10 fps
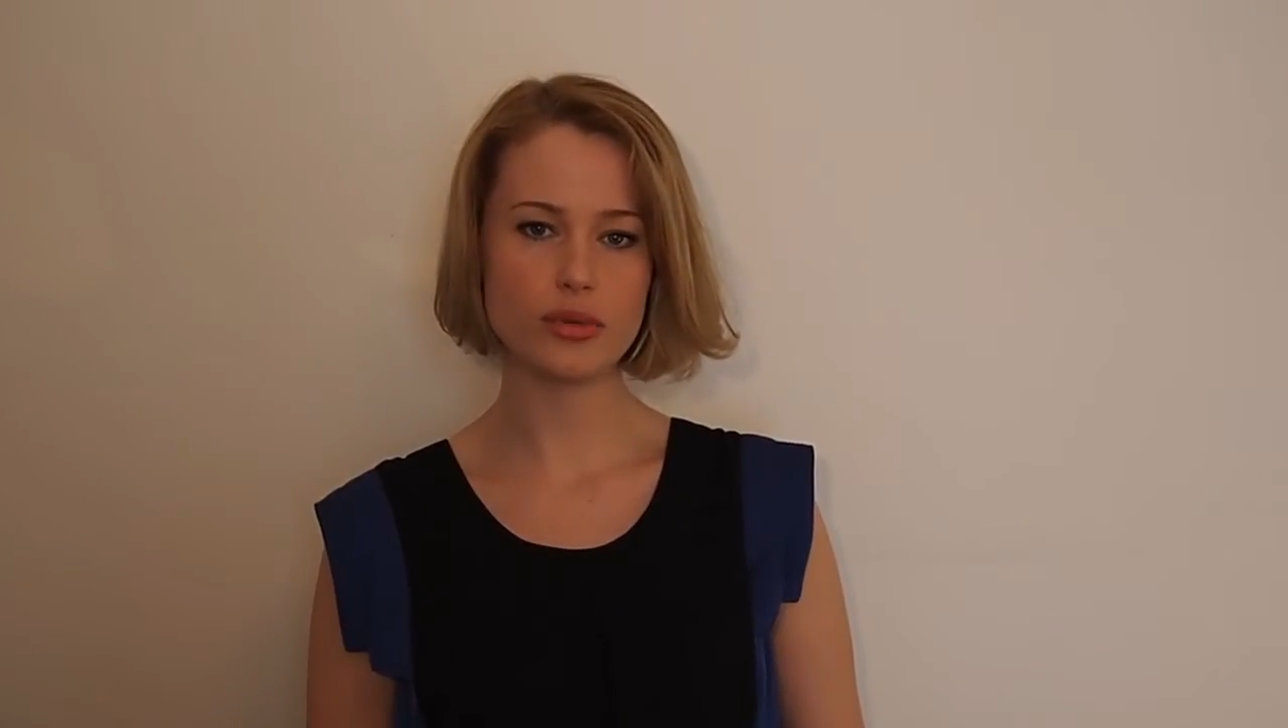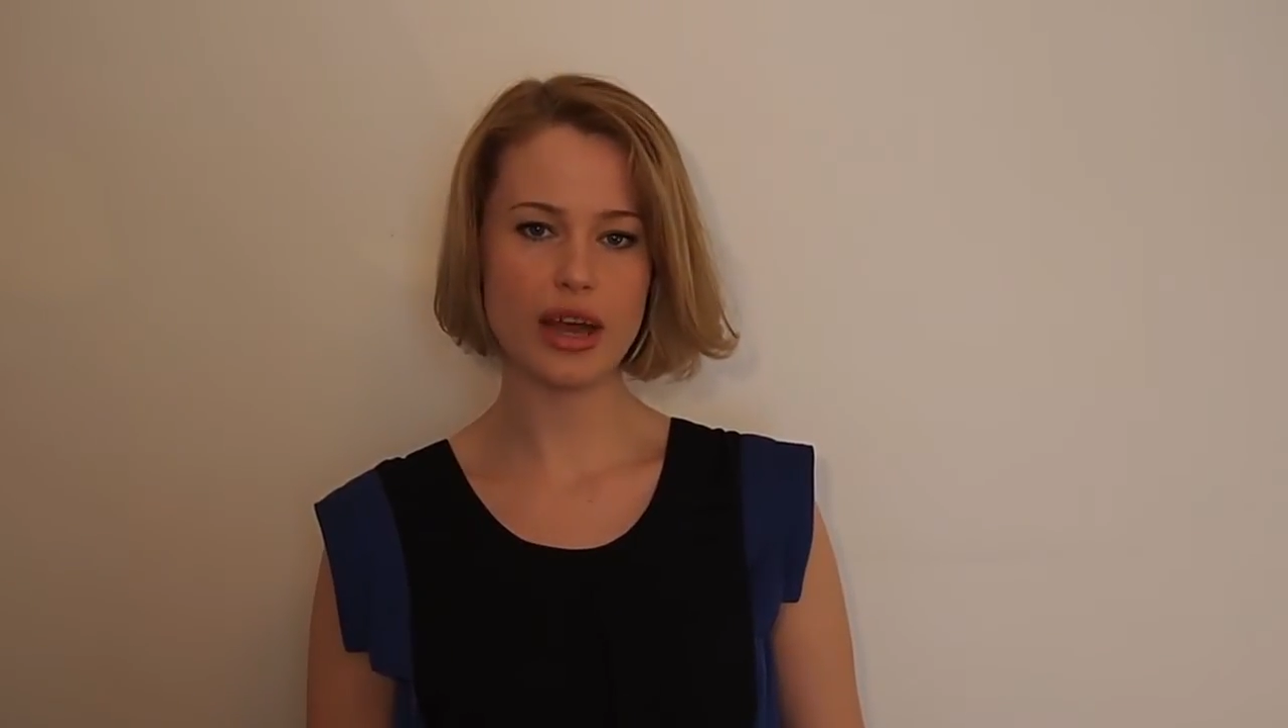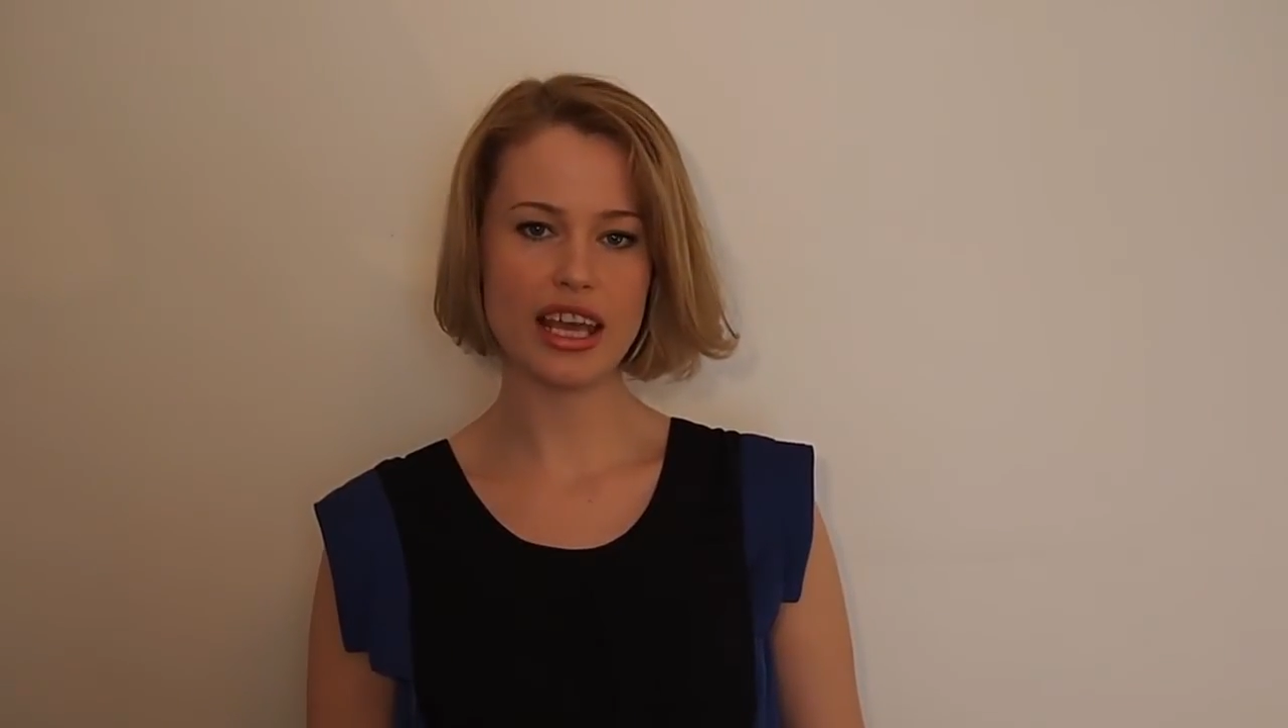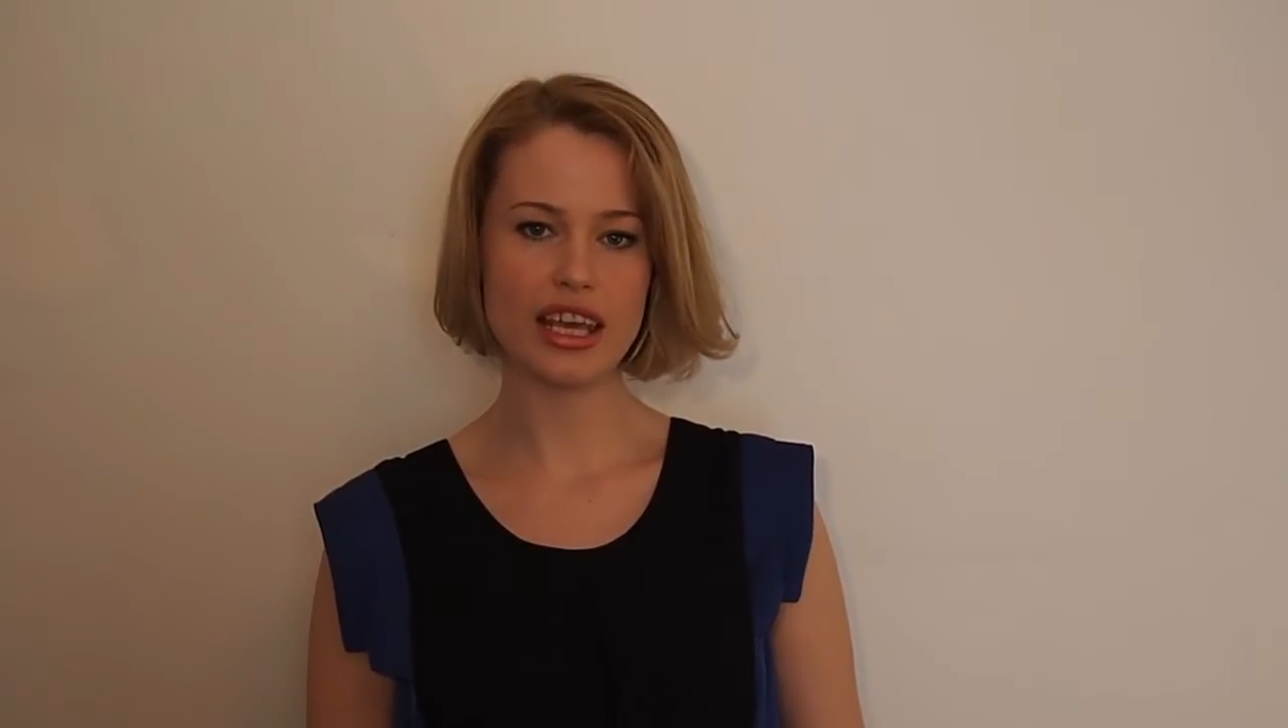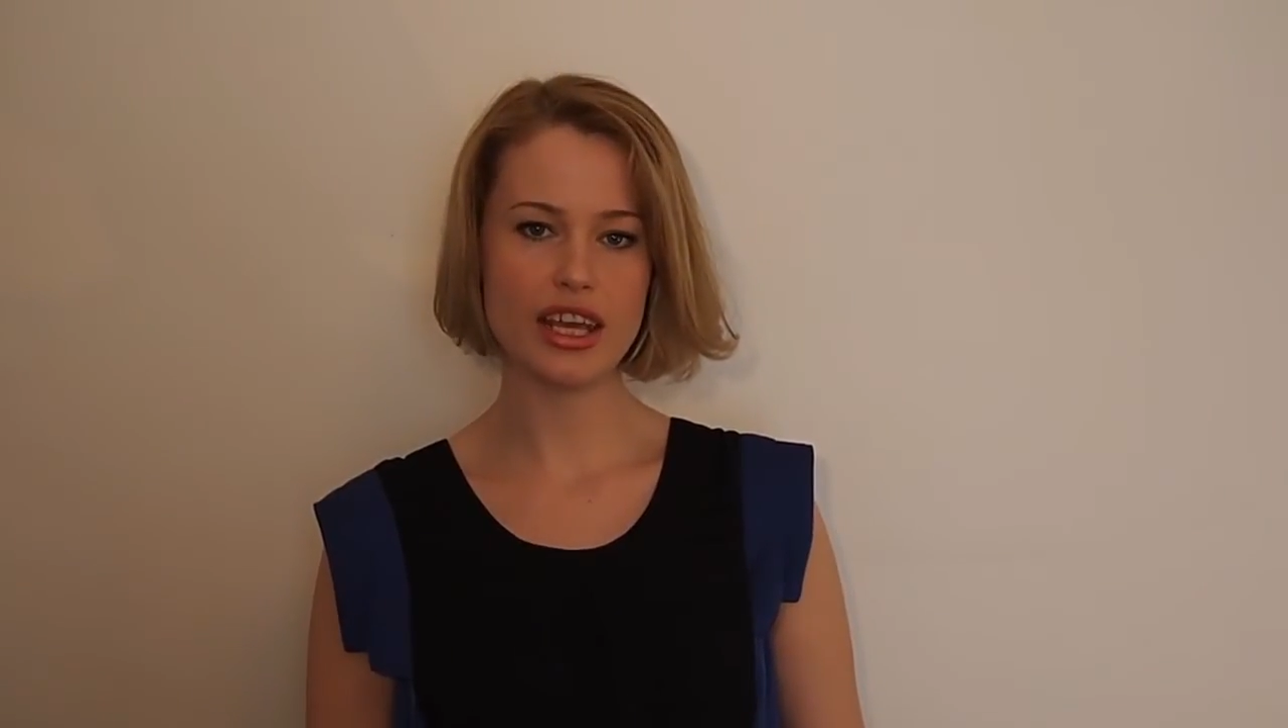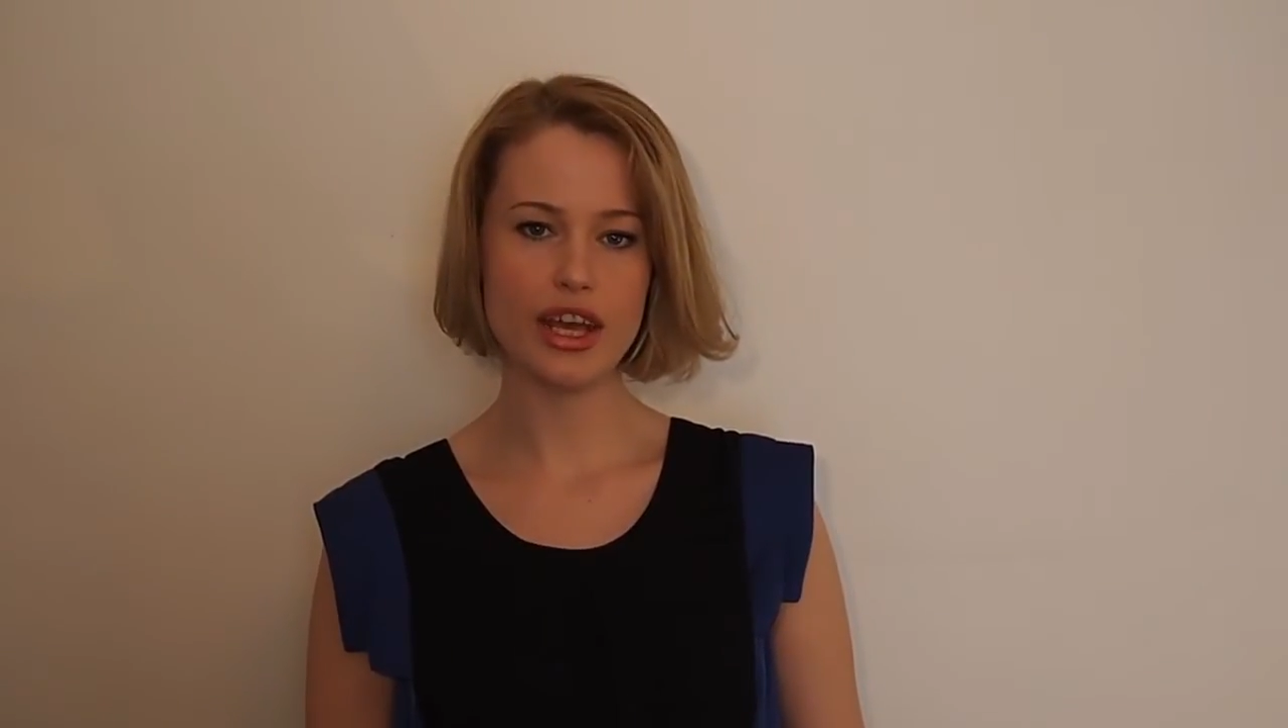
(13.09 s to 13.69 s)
way,